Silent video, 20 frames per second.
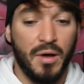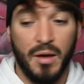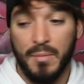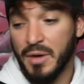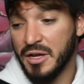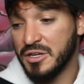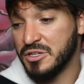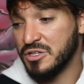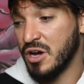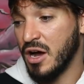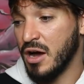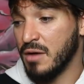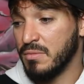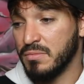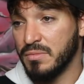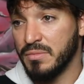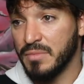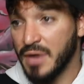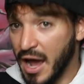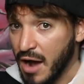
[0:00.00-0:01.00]
my
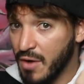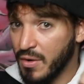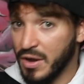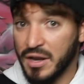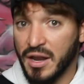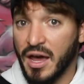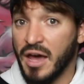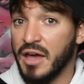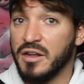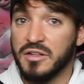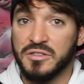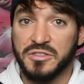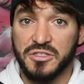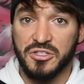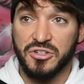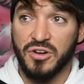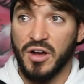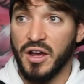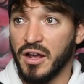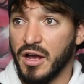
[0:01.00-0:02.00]
job now at night is
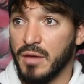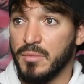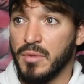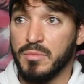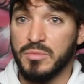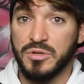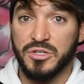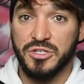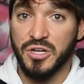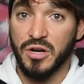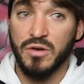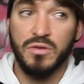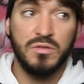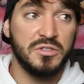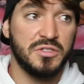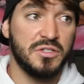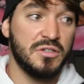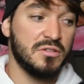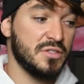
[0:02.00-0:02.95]
to try and come up with jokes,